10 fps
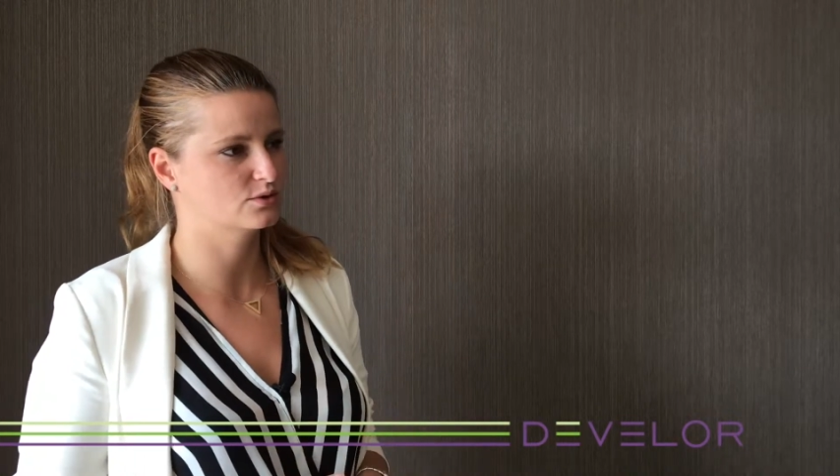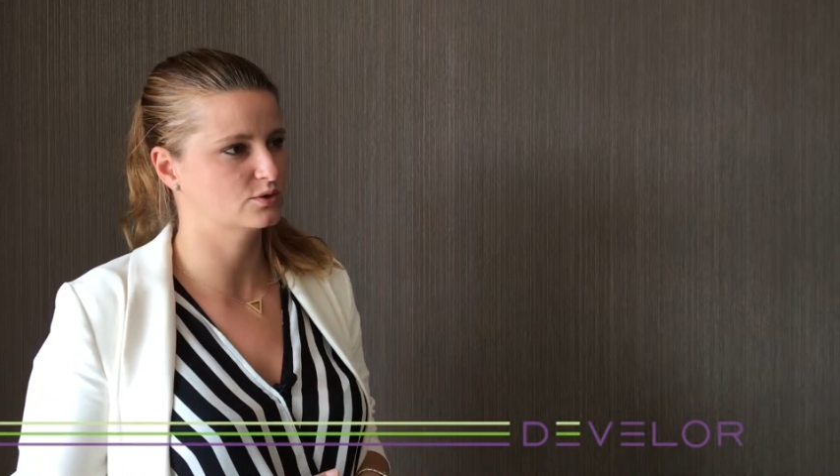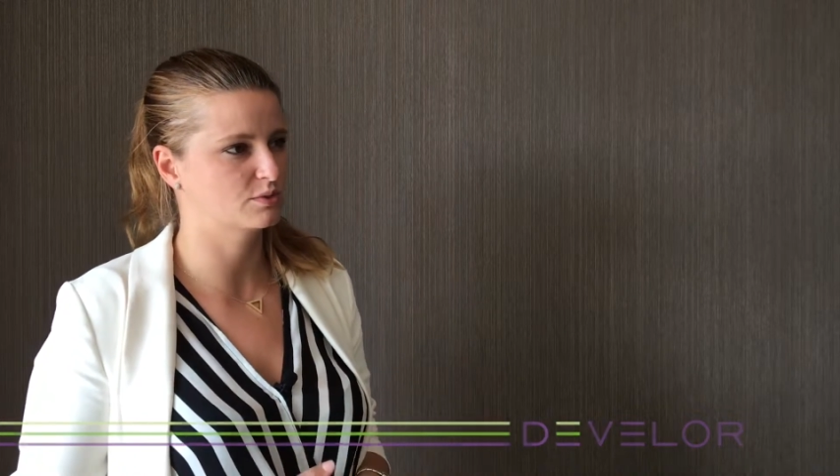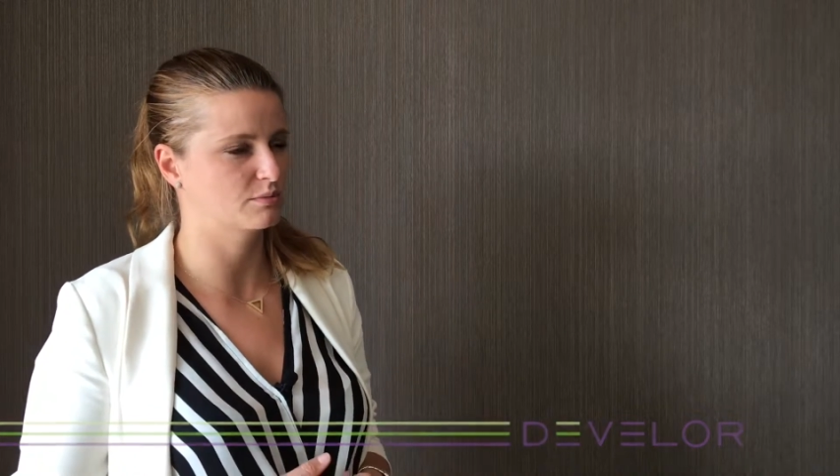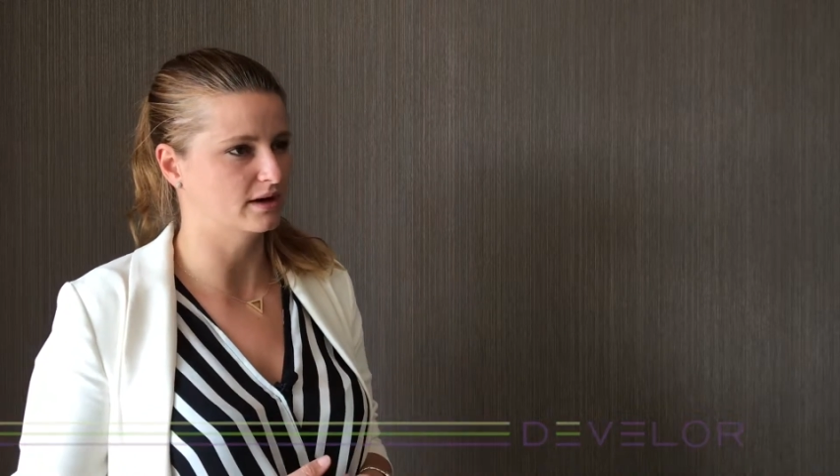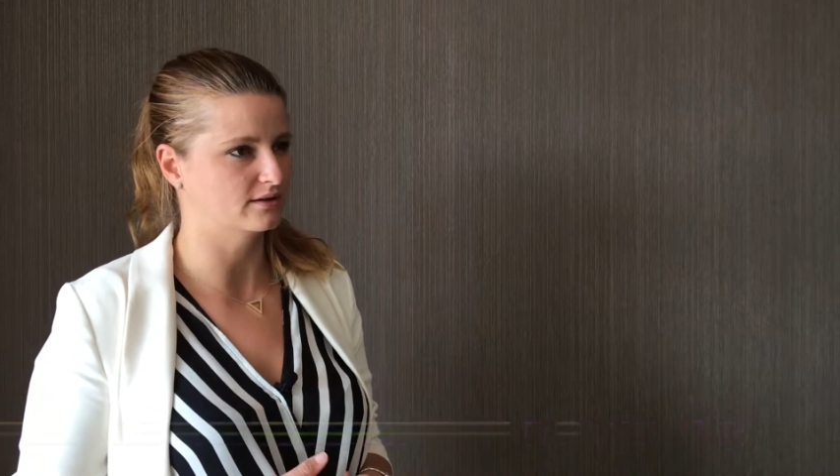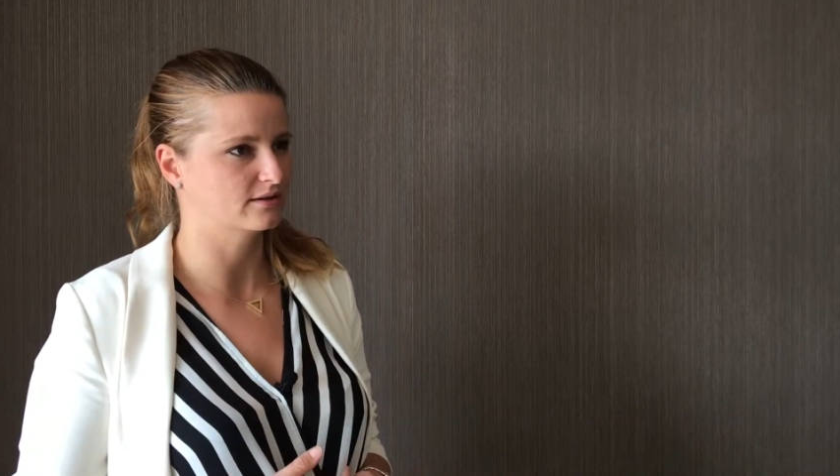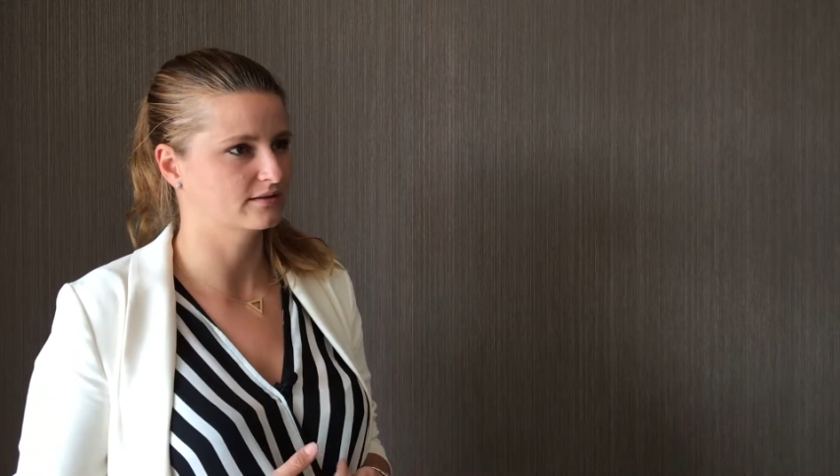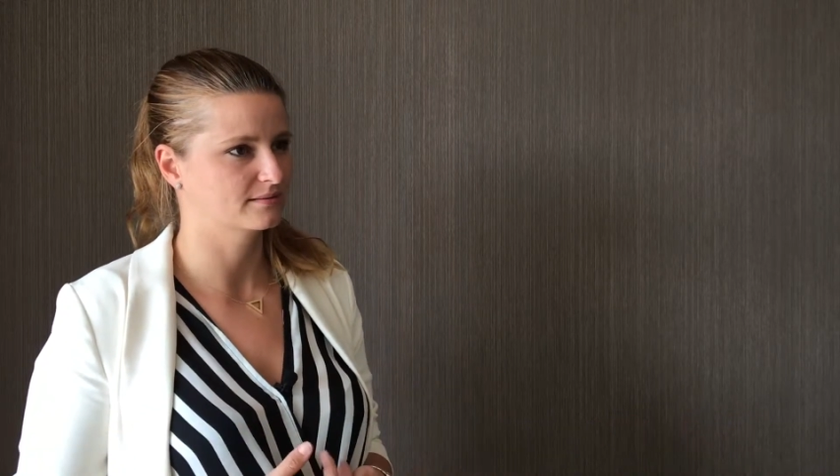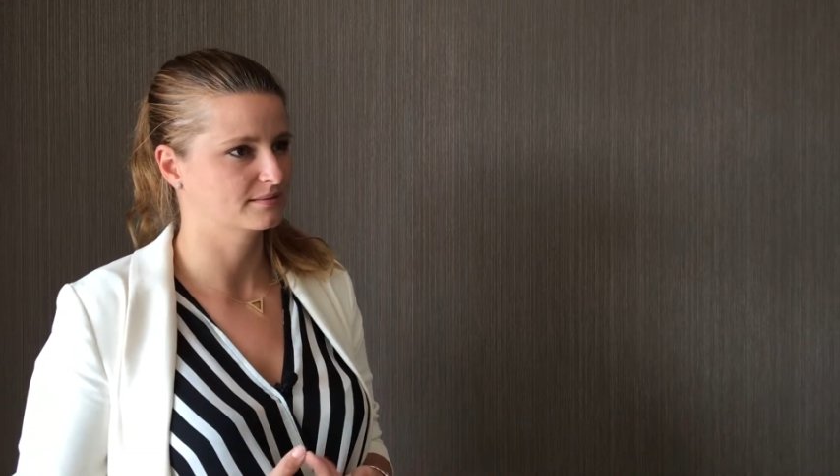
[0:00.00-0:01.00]
to be
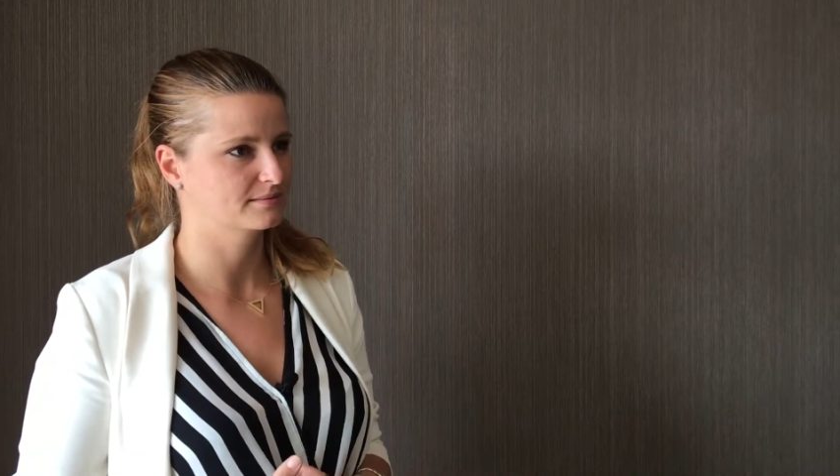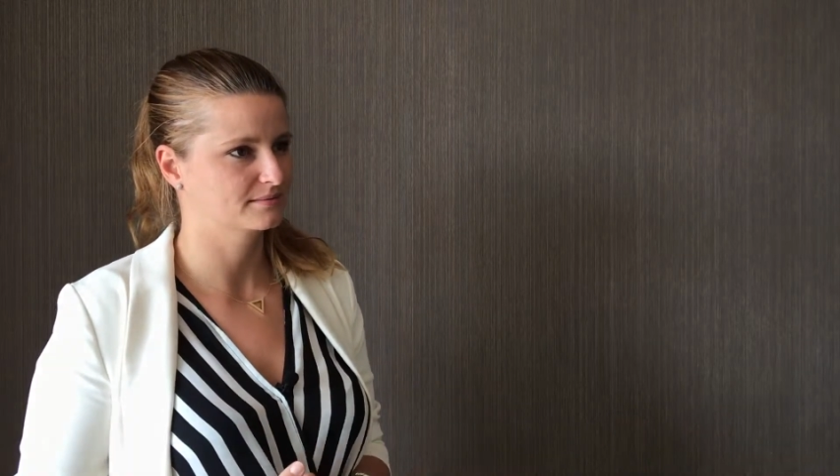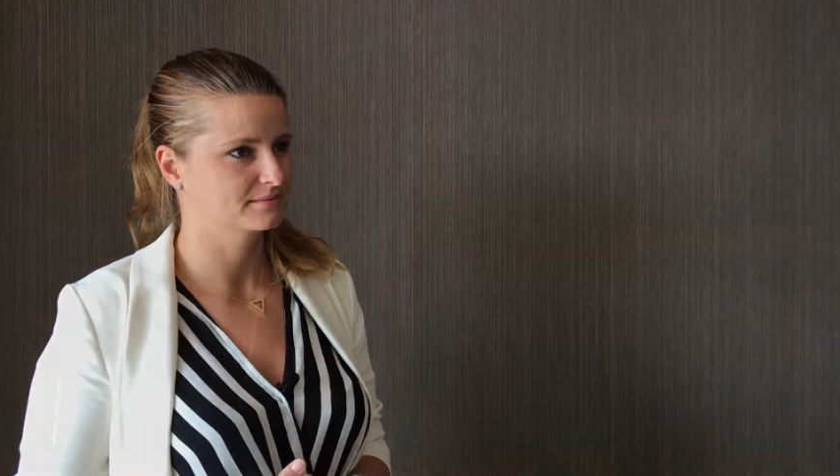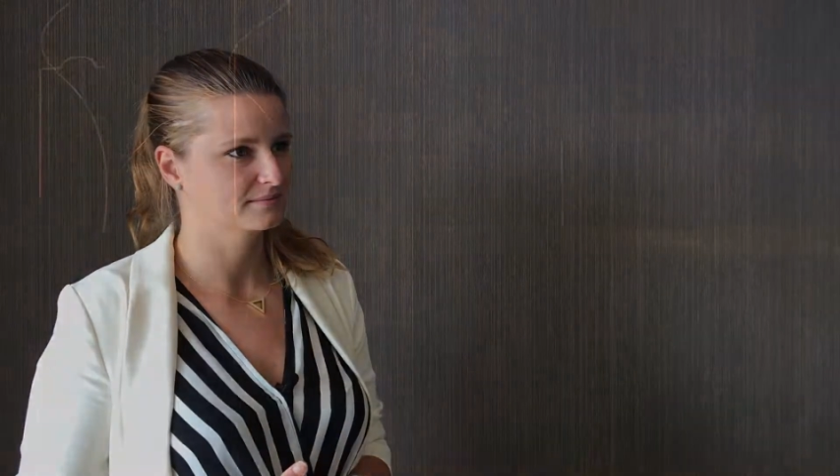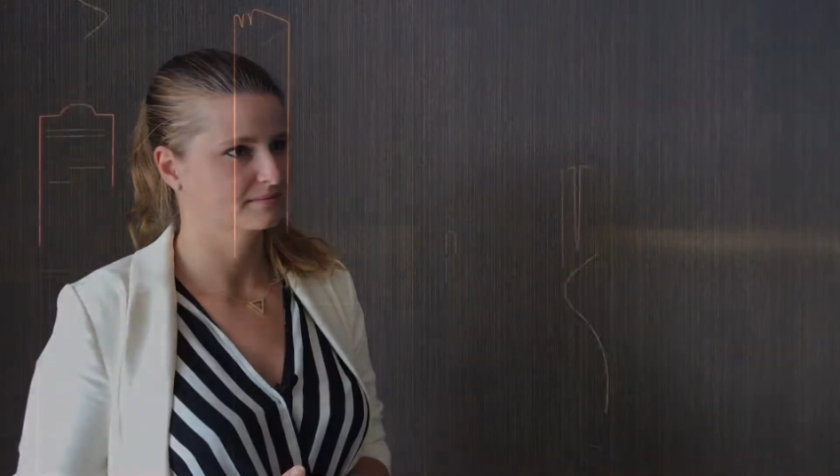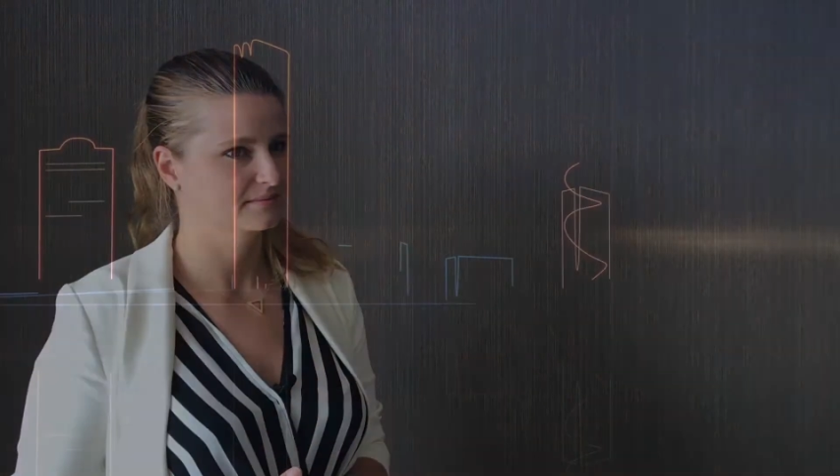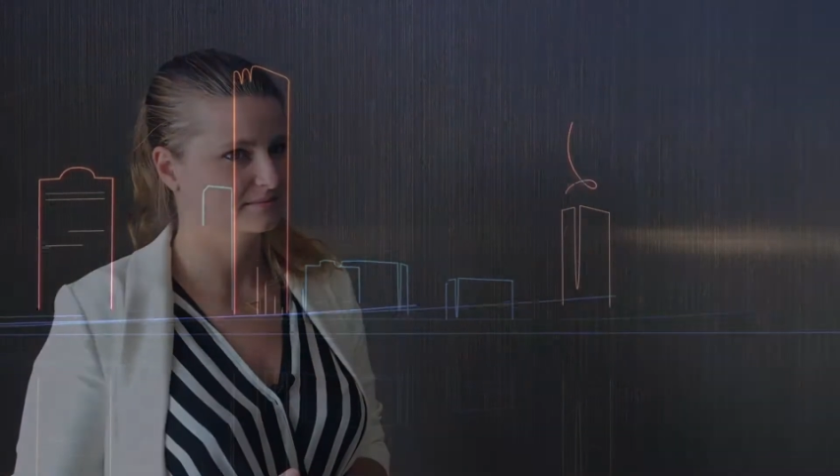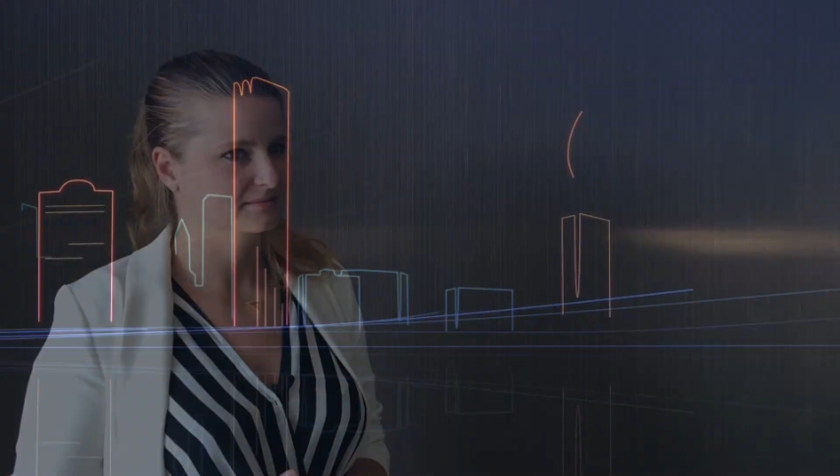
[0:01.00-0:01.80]
better mm -hmm.